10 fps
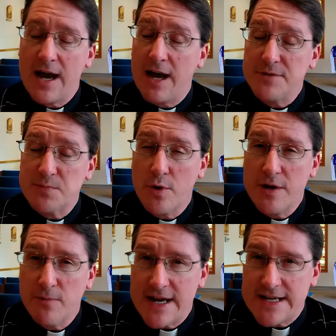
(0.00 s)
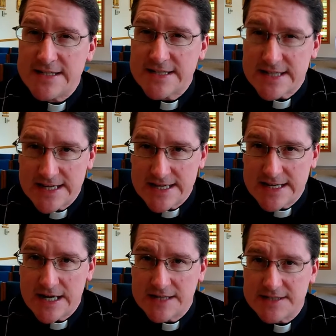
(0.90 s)
I was born and raised
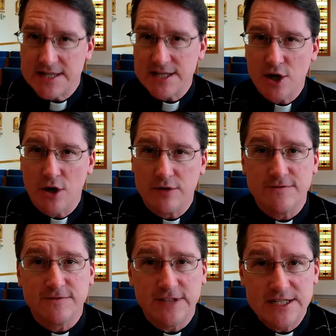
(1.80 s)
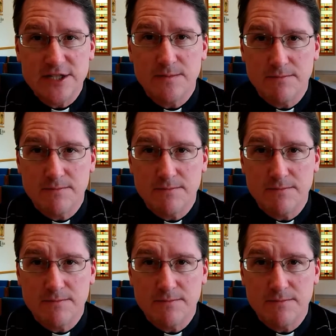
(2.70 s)
in a city called Flint,